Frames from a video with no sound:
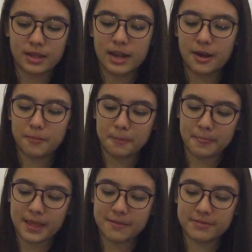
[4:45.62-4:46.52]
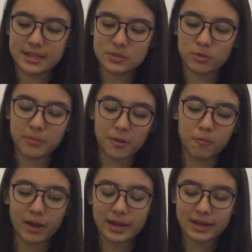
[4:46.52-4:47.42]
Now, if this were my
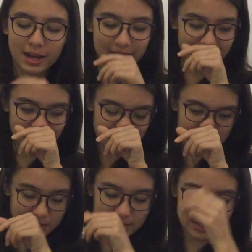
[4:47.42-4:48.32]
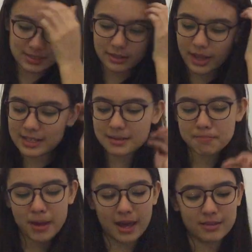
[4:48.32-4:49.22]
white guy, he still has
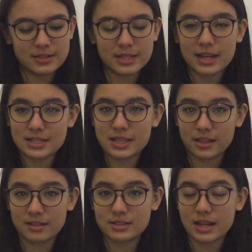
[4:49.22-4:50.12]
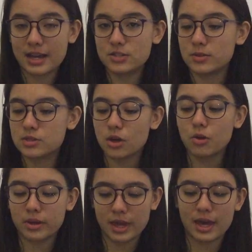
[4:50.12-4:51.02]
a path to get to the other side, so it's
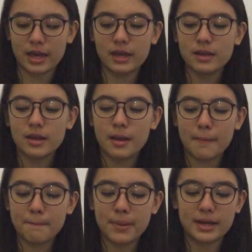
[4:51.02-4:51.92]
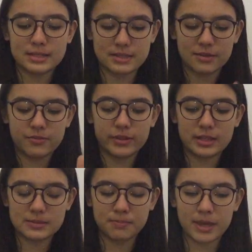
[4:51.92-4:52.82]
okay. But for
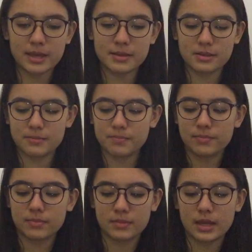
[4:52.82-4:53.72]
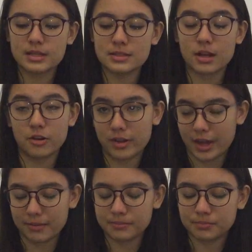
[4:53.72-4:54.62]
this pink, it's not
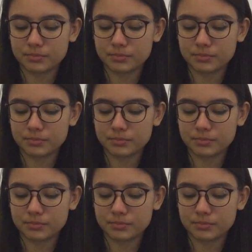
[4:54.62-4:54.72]
okay.